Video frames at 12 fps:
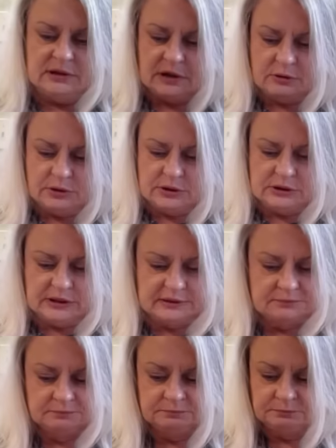go
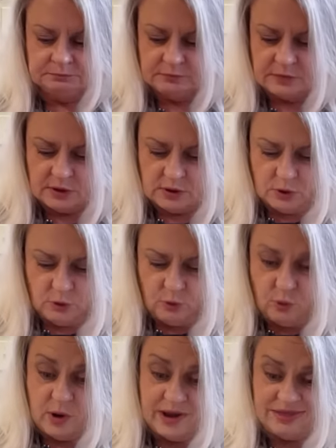good
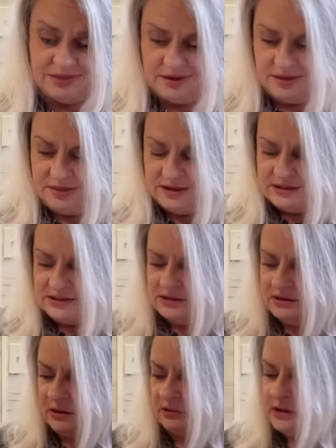with this
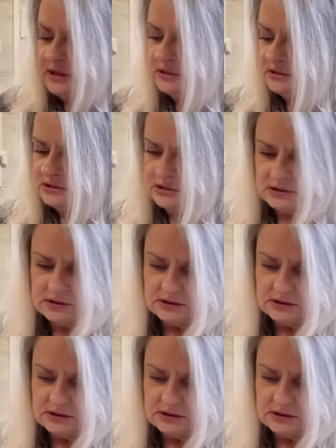30s